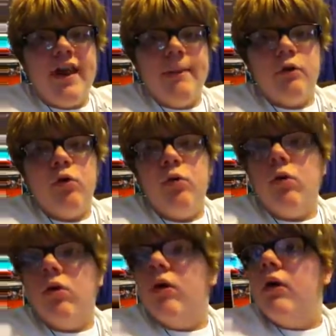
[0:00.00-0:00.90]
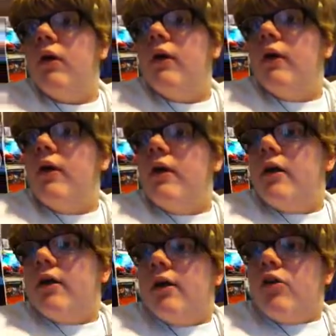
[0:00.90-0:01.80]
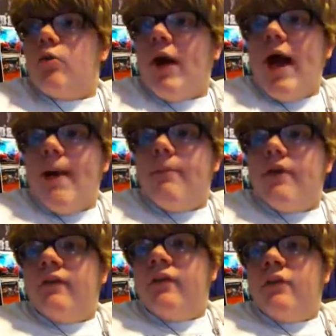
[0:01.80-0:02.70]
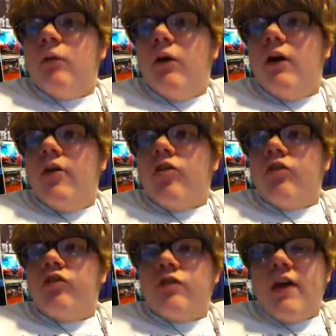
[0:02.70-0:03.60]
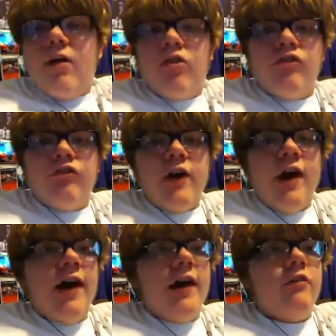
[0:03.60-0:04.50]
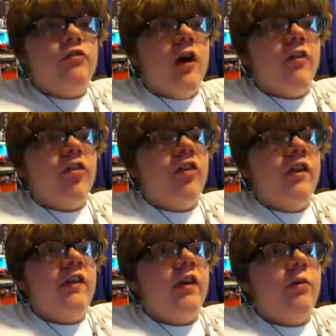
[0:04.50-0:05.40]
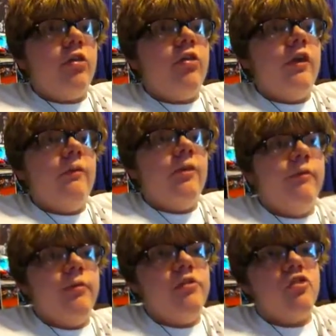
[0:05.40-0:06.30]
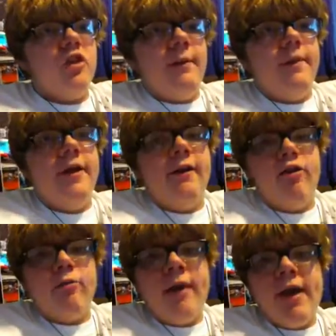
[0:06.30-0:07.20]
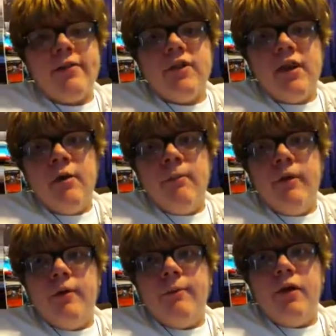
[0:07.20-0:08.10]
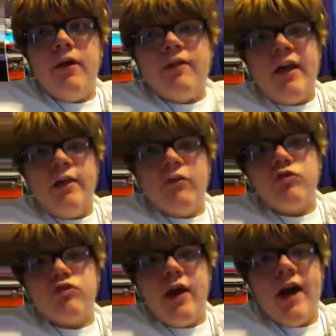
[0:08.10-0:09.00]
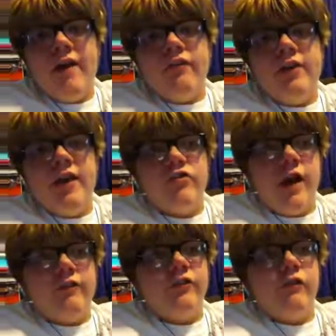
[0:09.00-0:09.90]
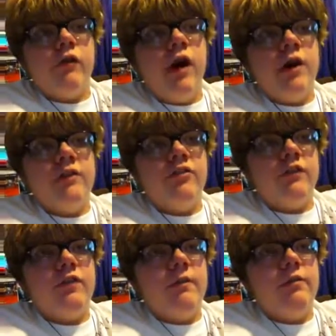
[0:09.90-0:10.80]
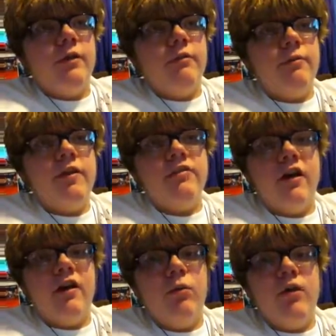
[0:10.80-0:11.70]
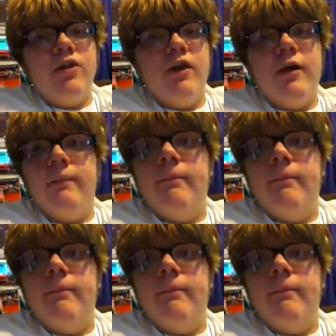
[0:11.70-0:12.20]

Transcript: cool. Because what happened was in 2005, John Cena was the WWE Champion on SmackDown, but part of that year's draft, he got drafted to Raw and he took the WWE title with him.